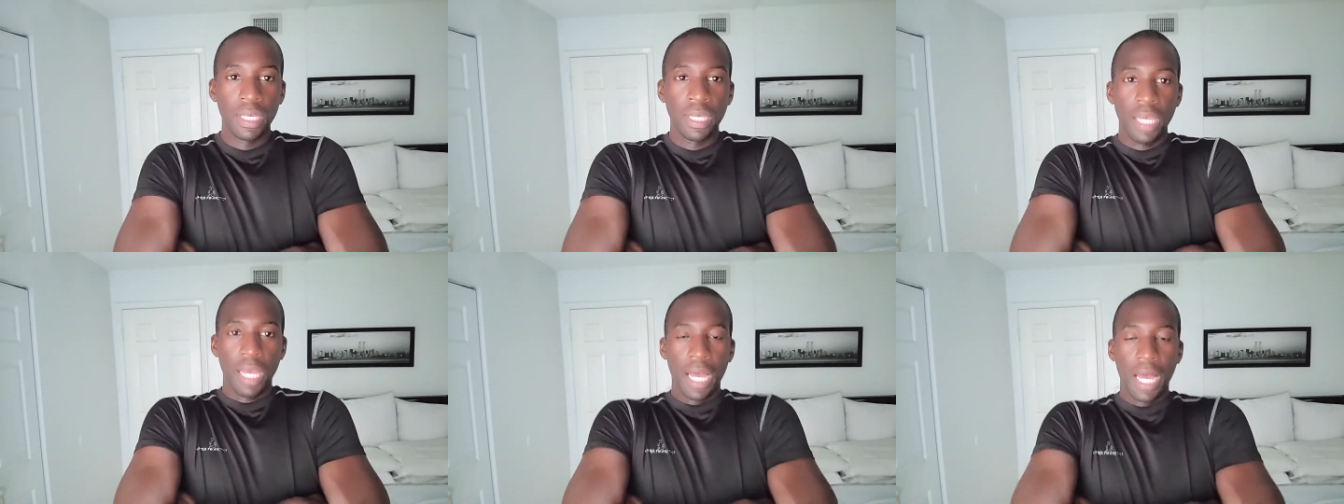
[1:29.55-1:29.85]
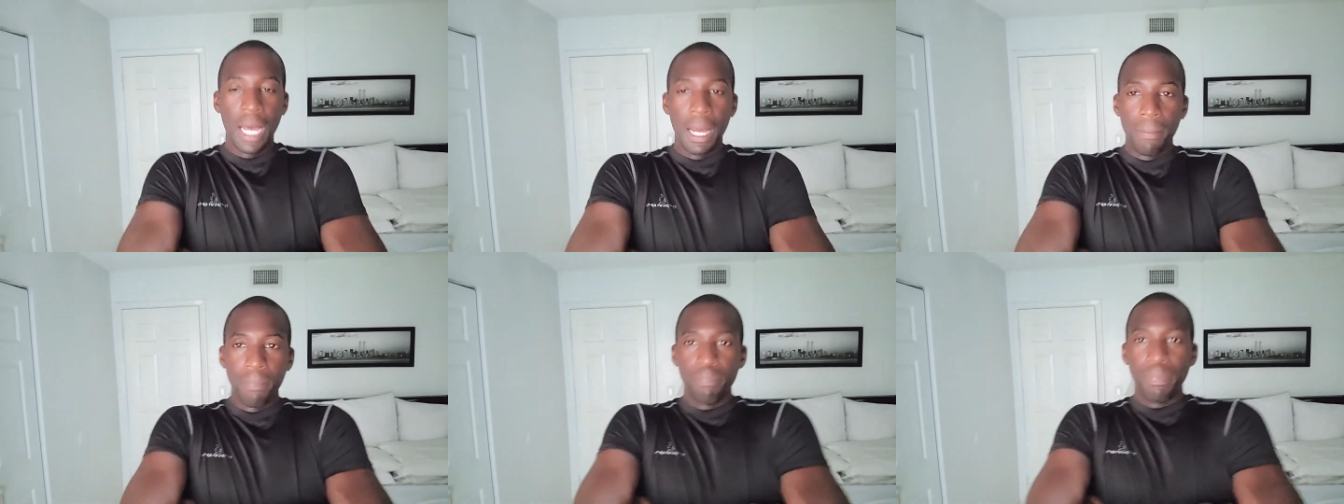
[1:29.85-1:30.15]

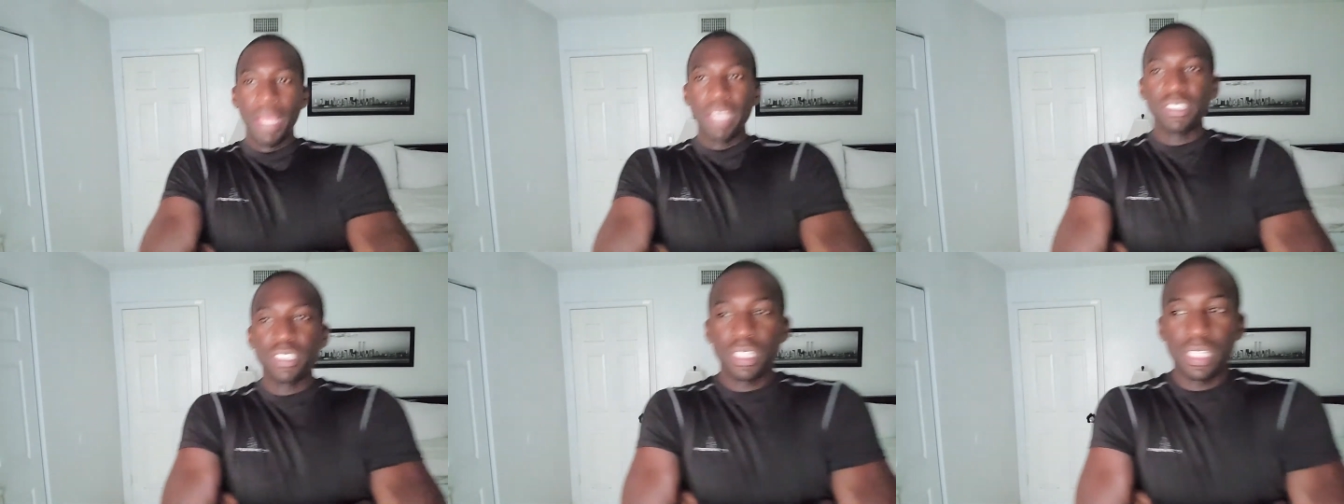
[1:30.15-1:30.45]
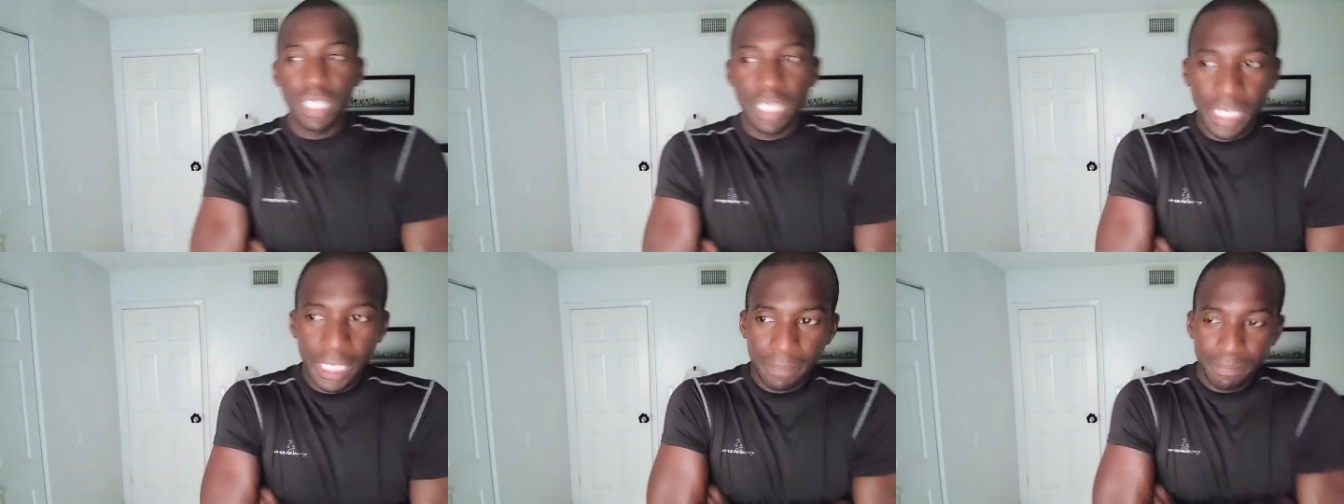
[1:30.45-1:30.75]
um,
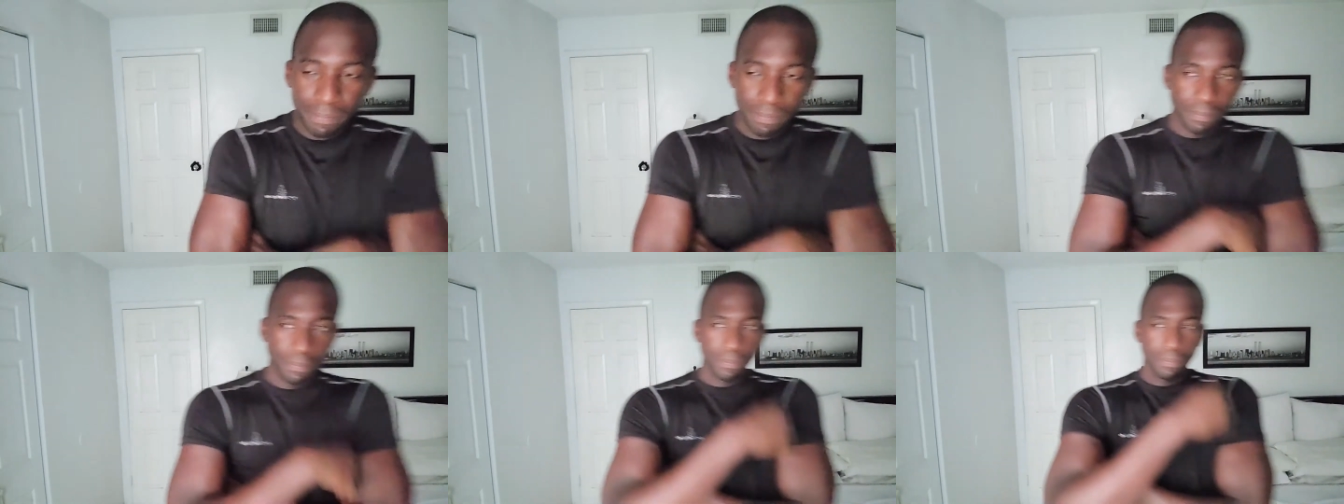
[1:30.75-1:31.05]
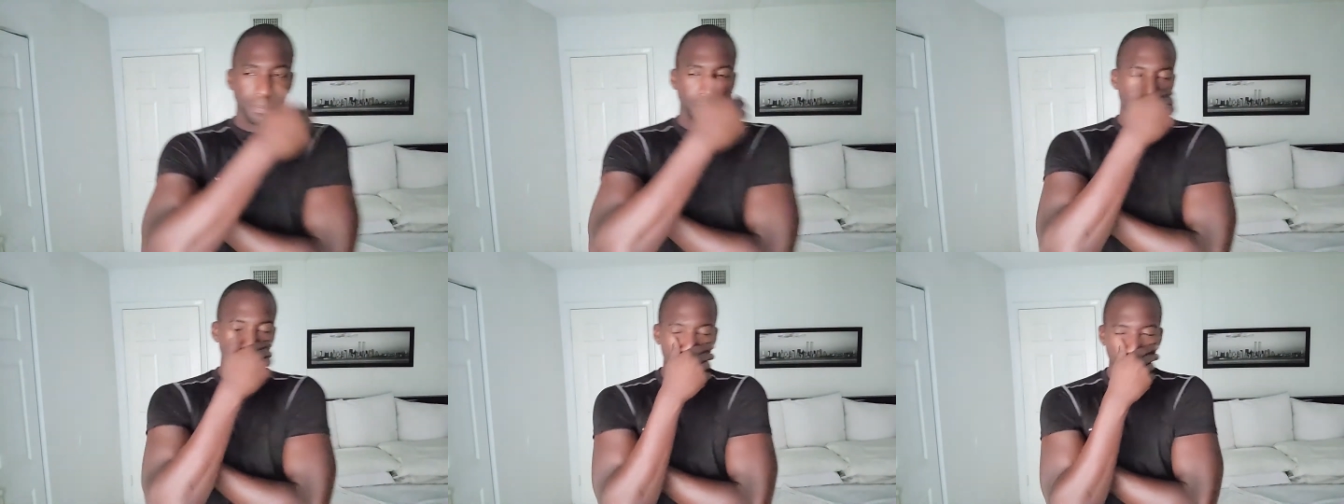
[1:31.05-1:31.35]
basically
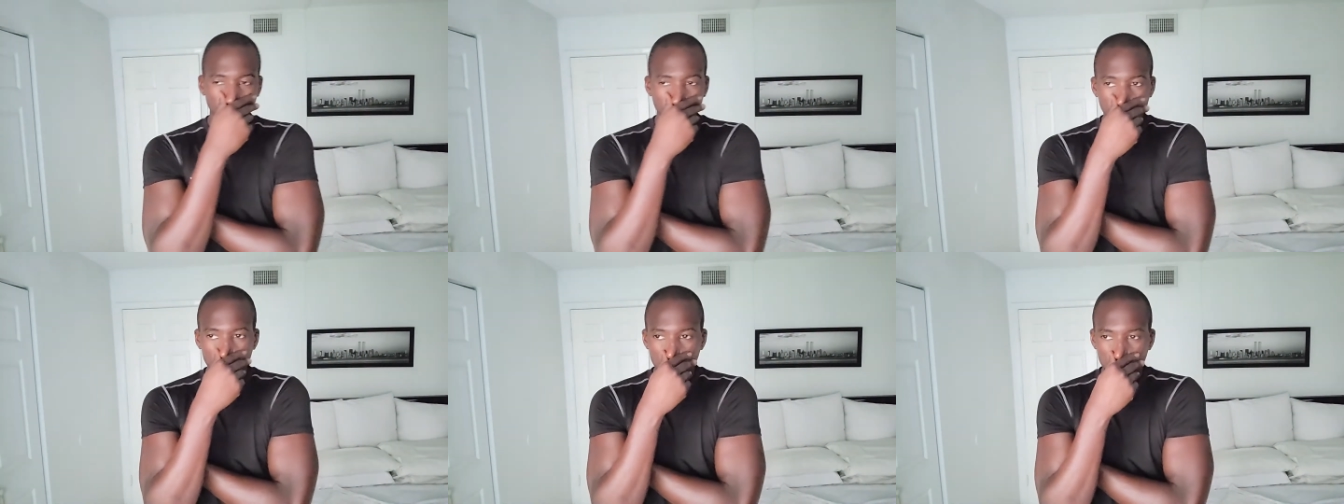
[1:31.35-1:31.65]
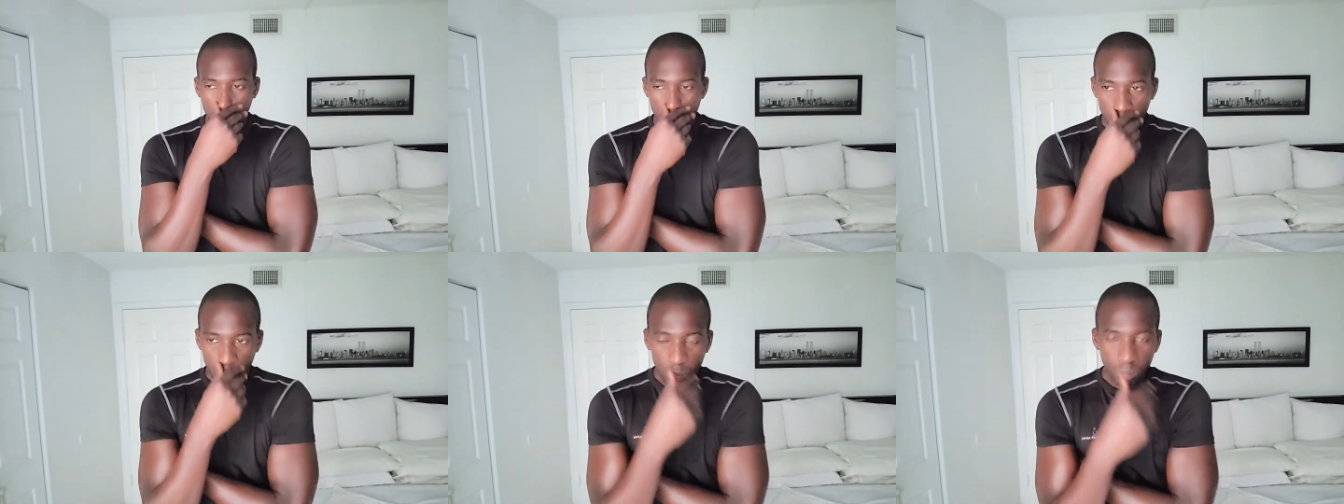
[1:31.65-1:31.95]

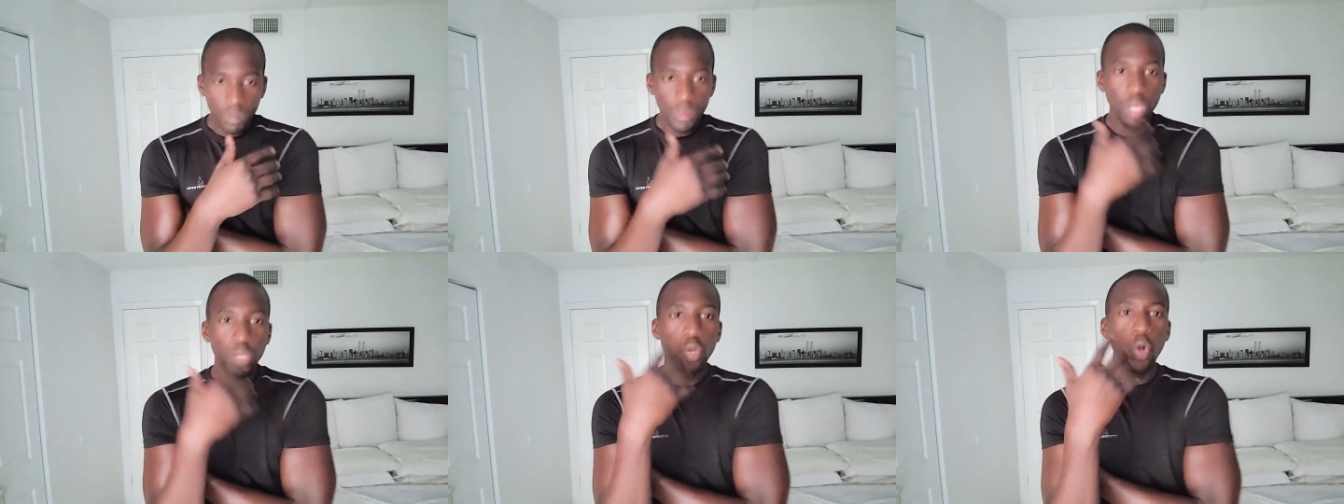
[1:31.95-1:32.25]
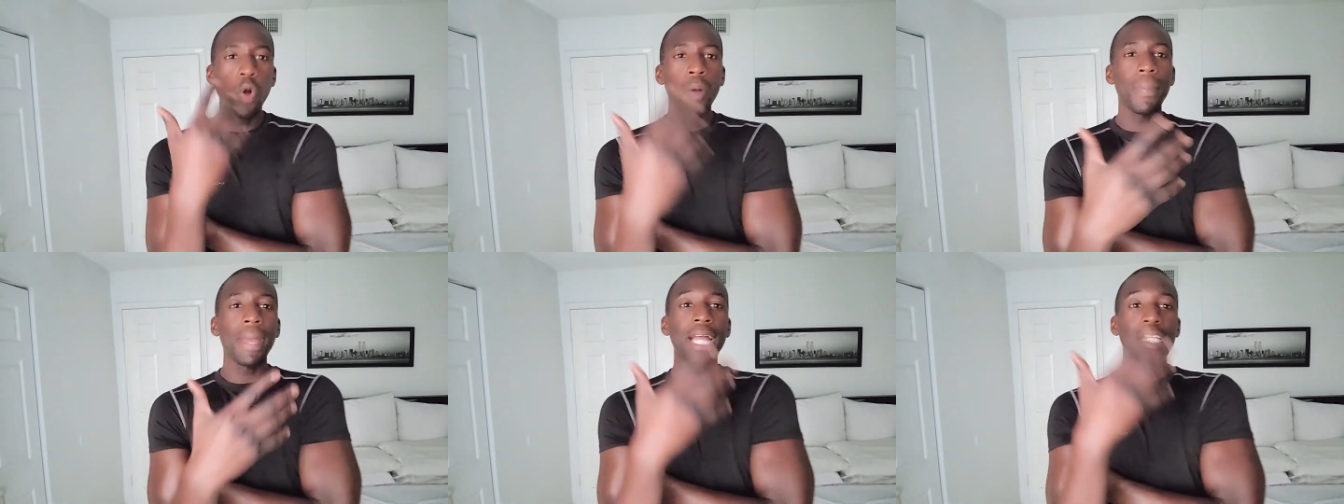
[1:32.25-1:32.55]

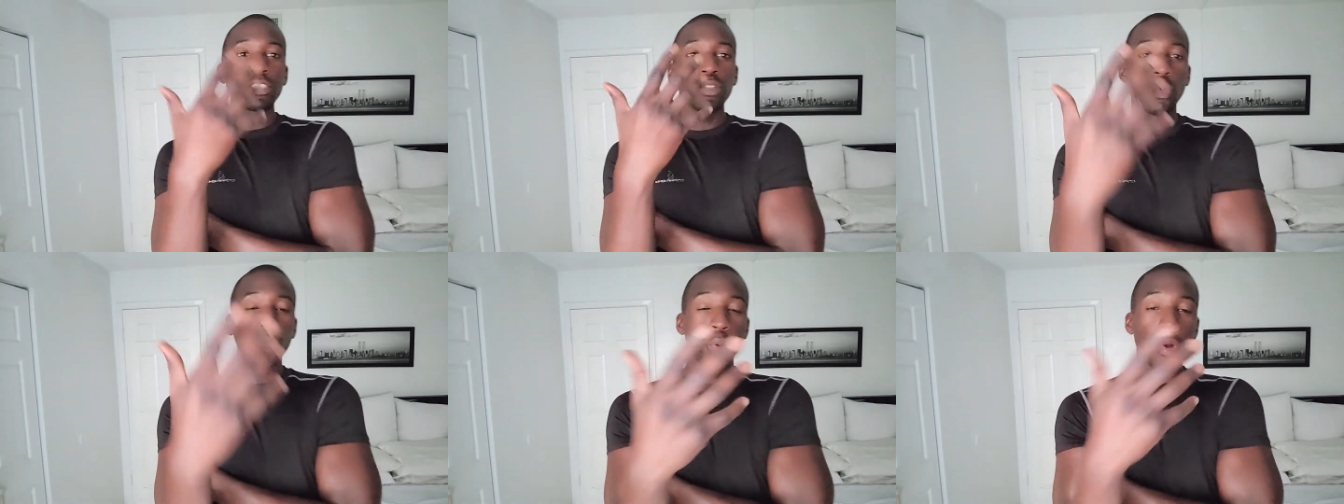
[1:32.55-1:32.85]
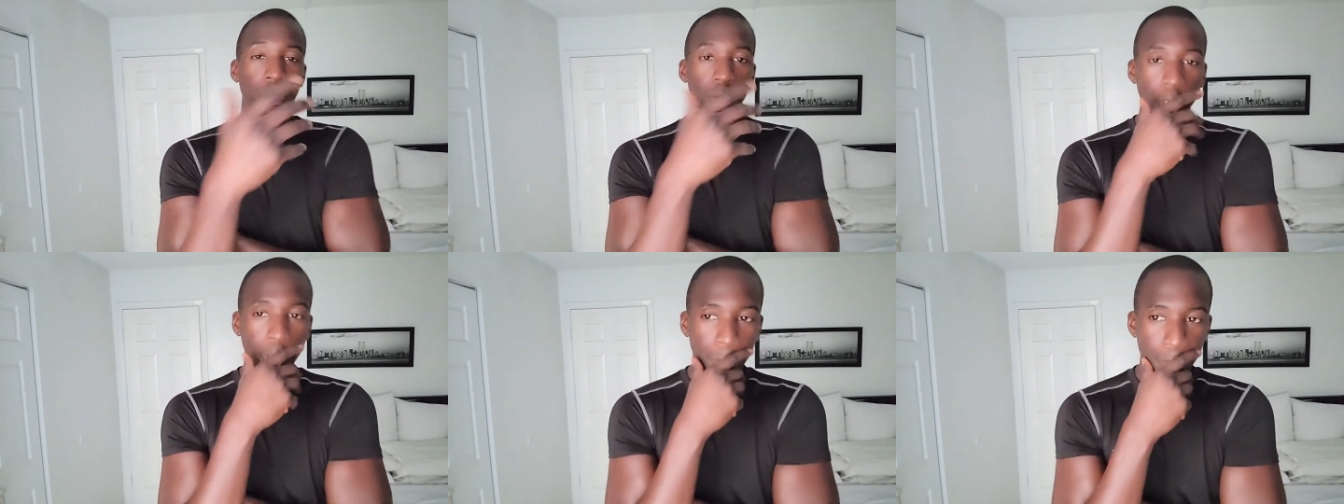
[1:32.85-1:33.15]
going back to
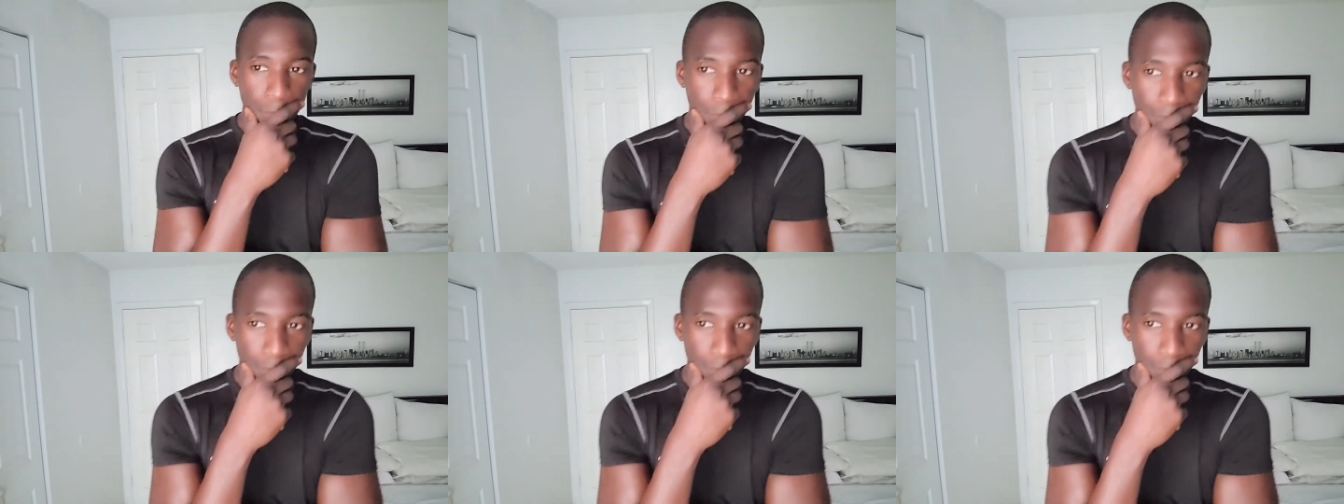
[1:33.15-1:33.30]
work.